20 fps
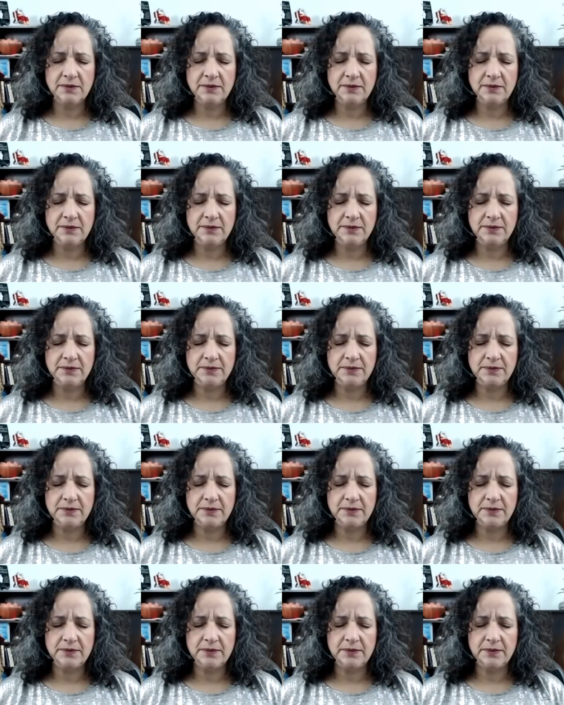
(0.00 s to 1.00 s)

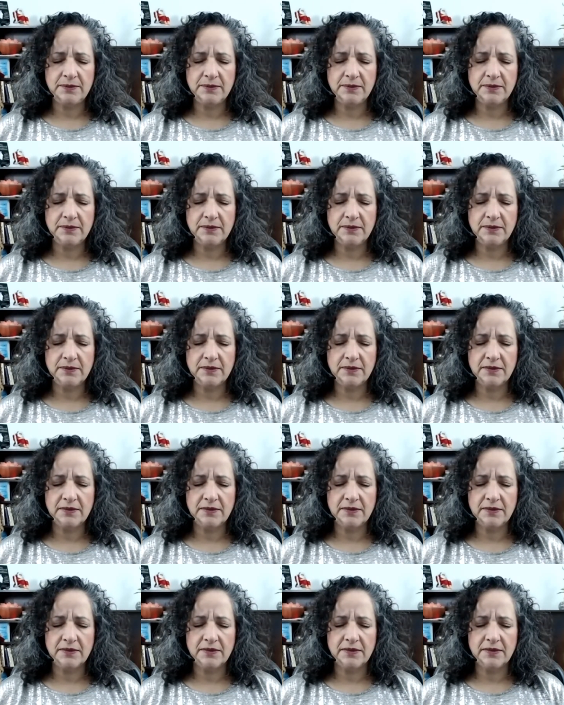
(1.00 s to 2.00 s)

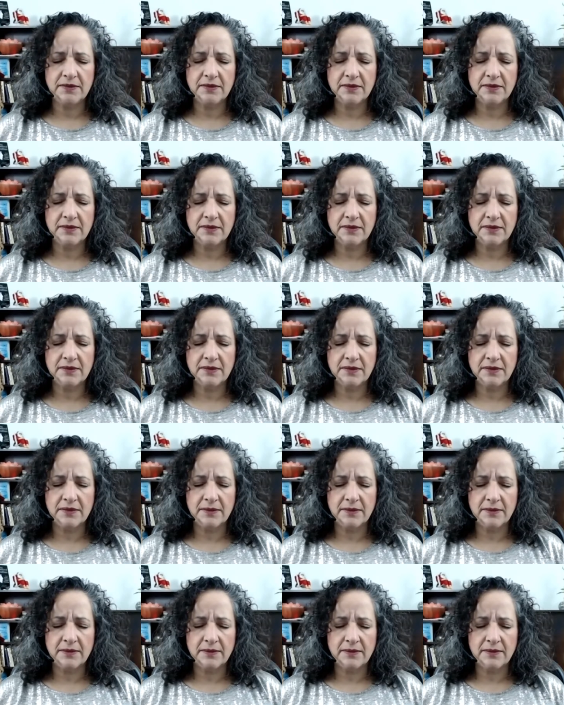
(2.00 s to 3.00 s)

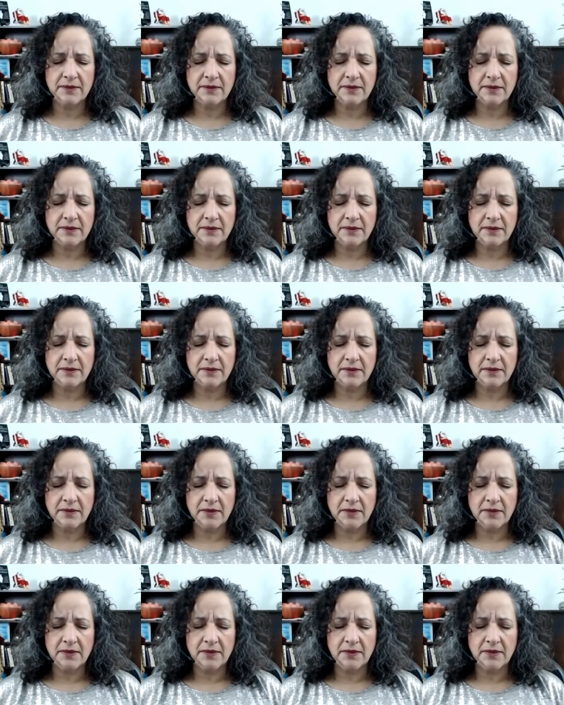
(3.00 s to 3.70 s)
(no one is talking)